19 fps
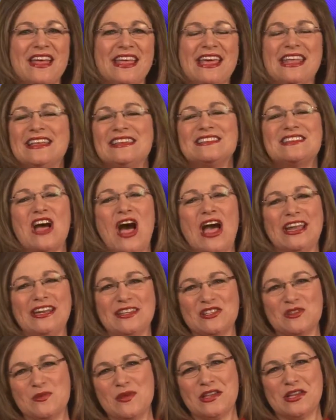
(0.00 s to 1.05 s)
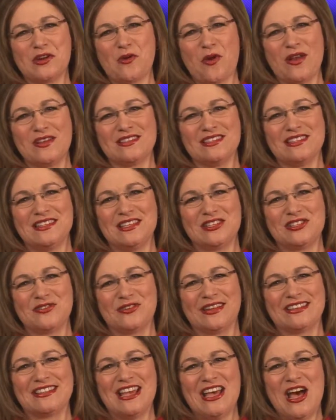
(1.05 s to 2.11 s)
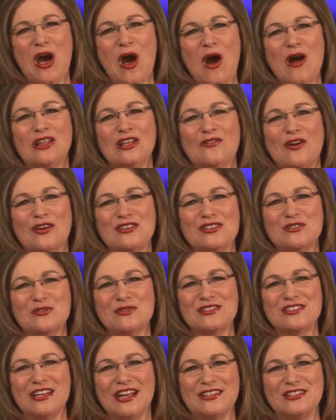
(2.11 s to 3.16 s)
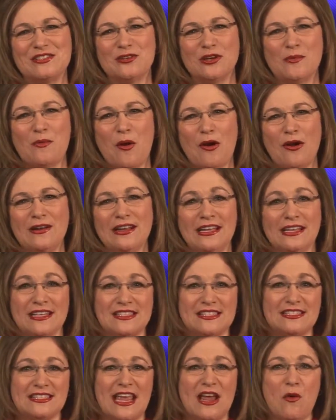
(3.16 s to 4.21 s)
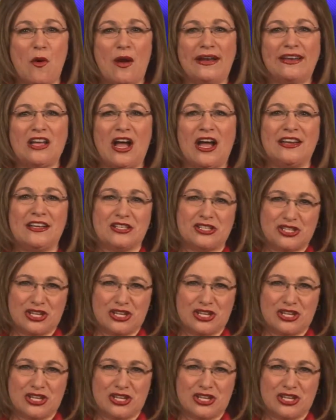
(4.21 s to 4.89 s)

It is Kindness Week across the district. All of our school sites took part in a statewide kindness